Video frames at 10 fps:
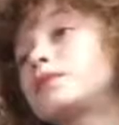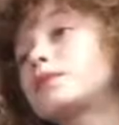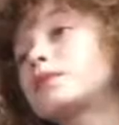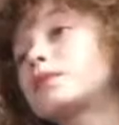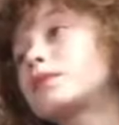
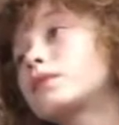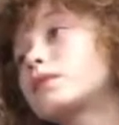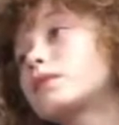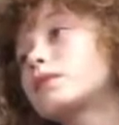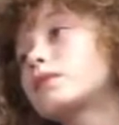
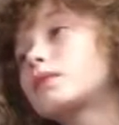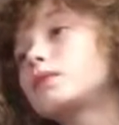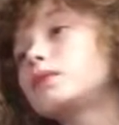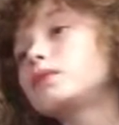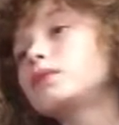
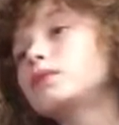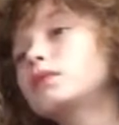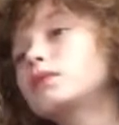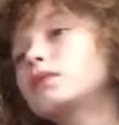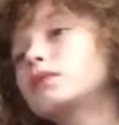
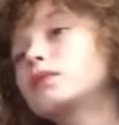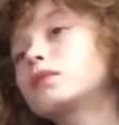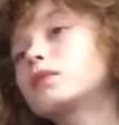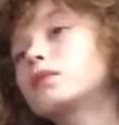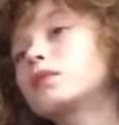
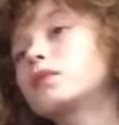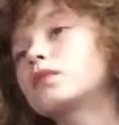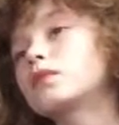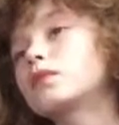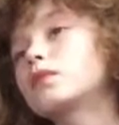
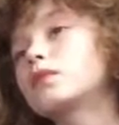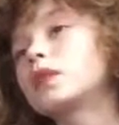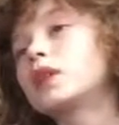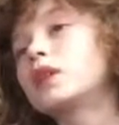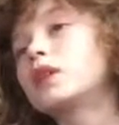
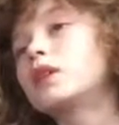[no speech]